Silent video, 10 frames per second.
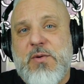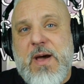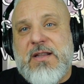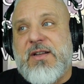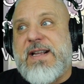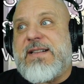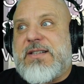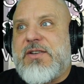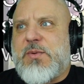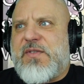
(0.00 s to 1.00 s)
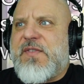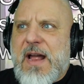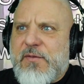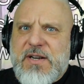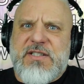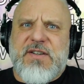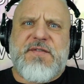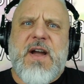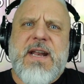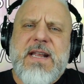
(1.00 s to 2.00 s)
want to look at, there's 5 ranges of
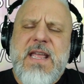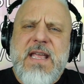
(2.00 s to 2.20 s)
fighting: